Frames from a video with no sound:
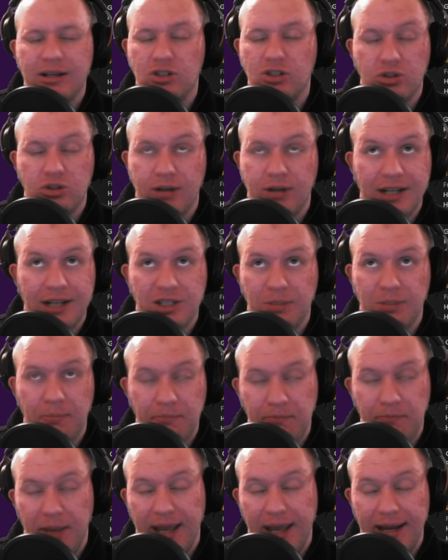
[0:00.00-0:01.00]
Trash
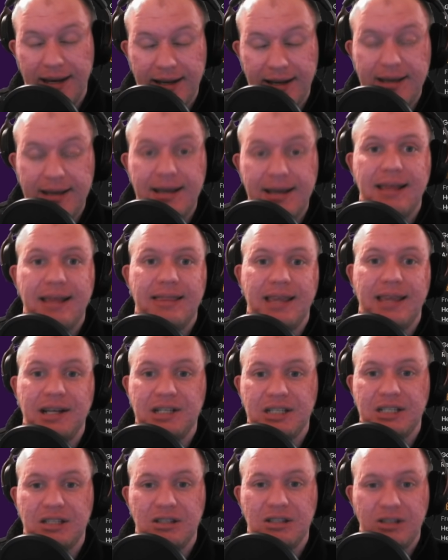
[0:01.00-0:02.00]
bin. They're
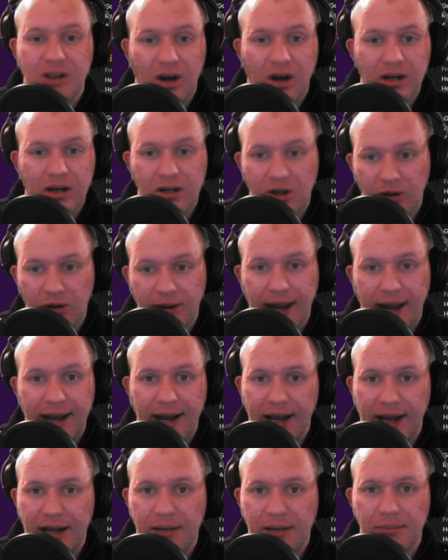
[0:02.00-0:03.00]
just not
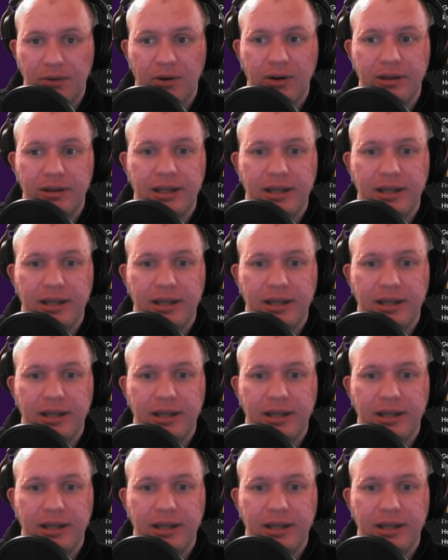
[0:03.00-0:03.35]
great anymore.